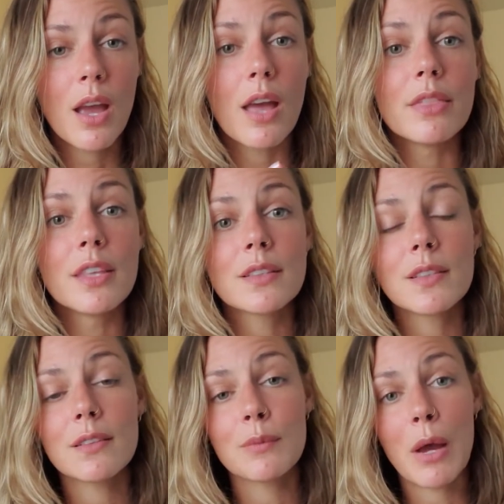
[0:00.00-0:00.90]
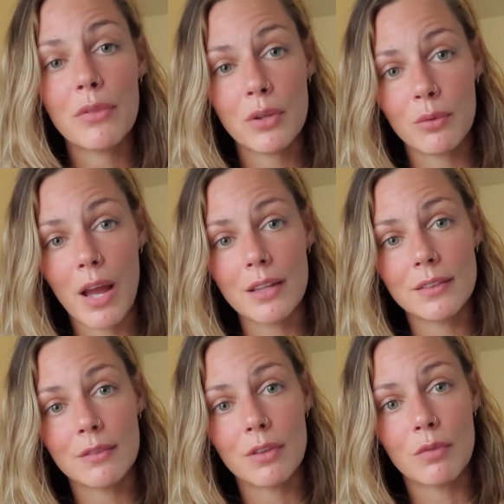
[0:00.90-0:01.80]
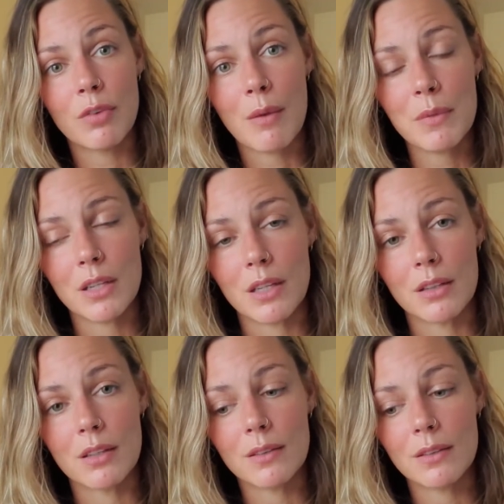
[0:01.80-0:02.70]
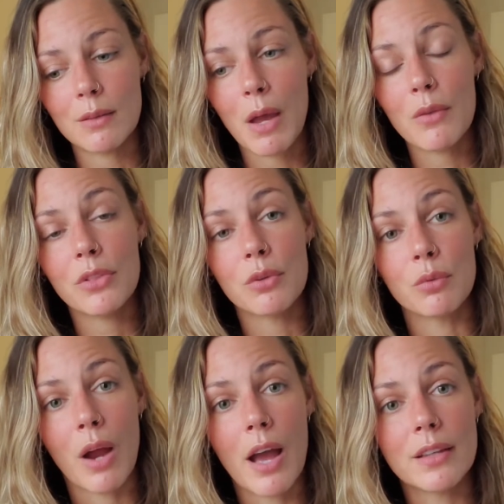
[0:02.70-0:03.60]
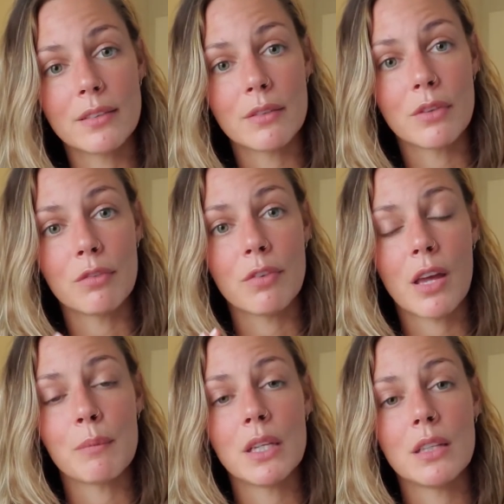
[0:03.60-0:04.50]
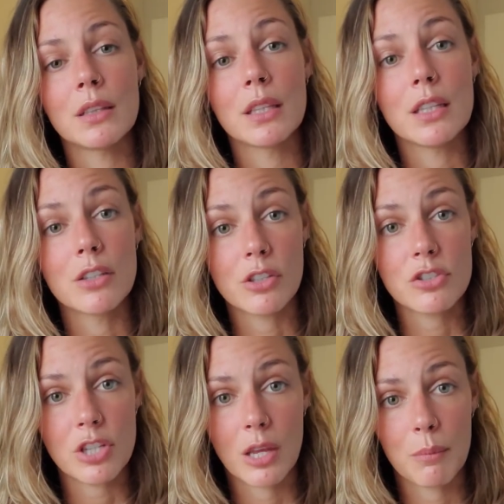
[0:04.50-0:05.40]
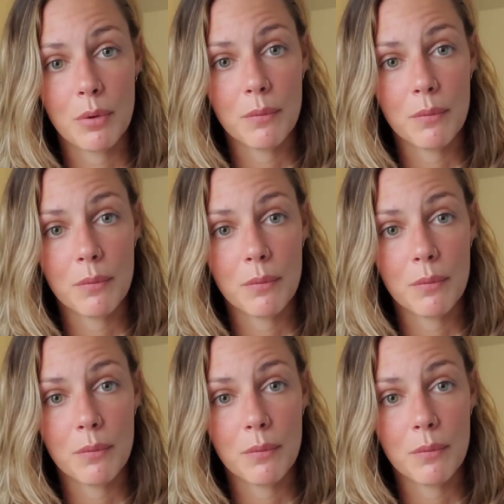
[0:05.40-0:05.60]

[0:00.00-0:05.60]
And this is about the rise of the feminine. This is about the rise of the feminine leadership.